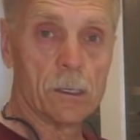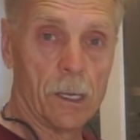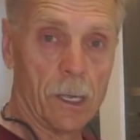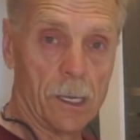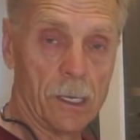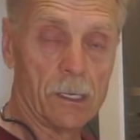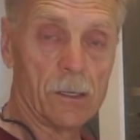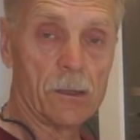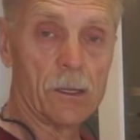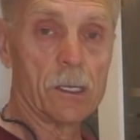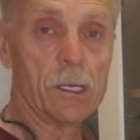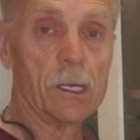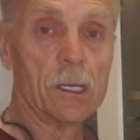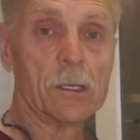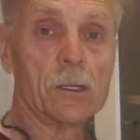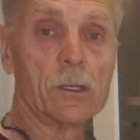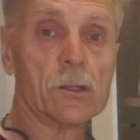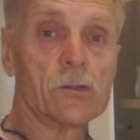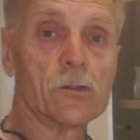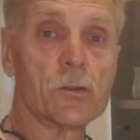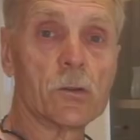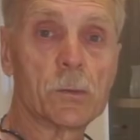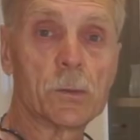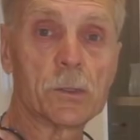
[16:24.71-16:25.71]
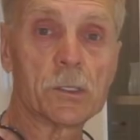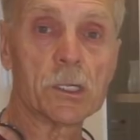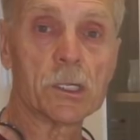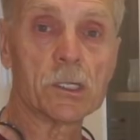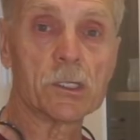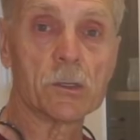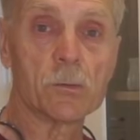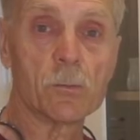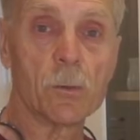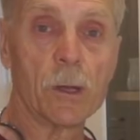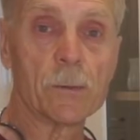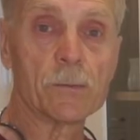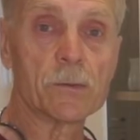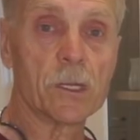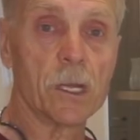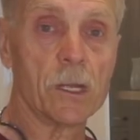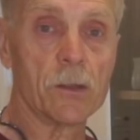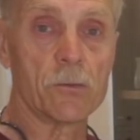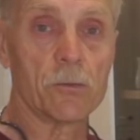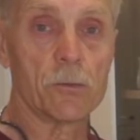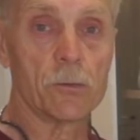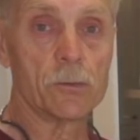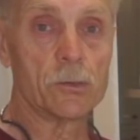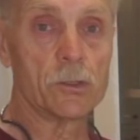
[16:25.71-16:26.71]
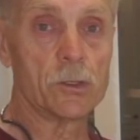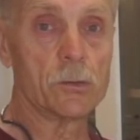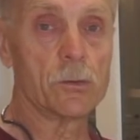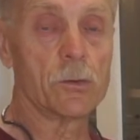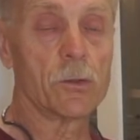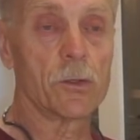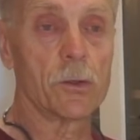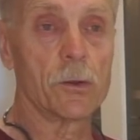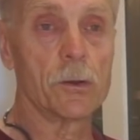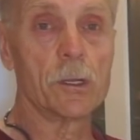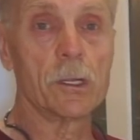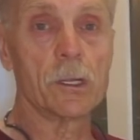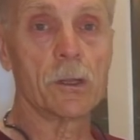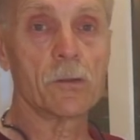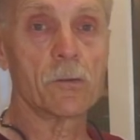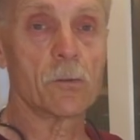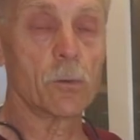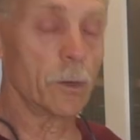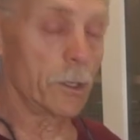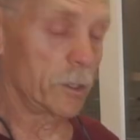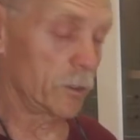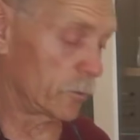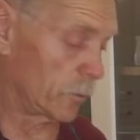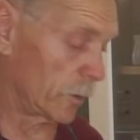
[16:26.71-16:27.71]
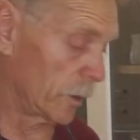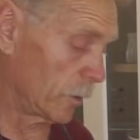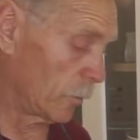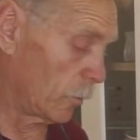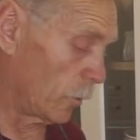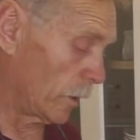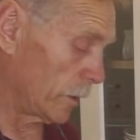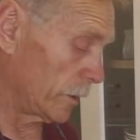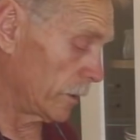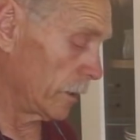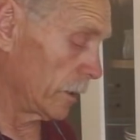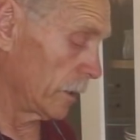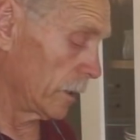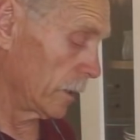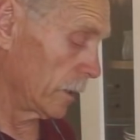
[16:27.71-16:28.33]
anything on the True Position website through June 30th, 2021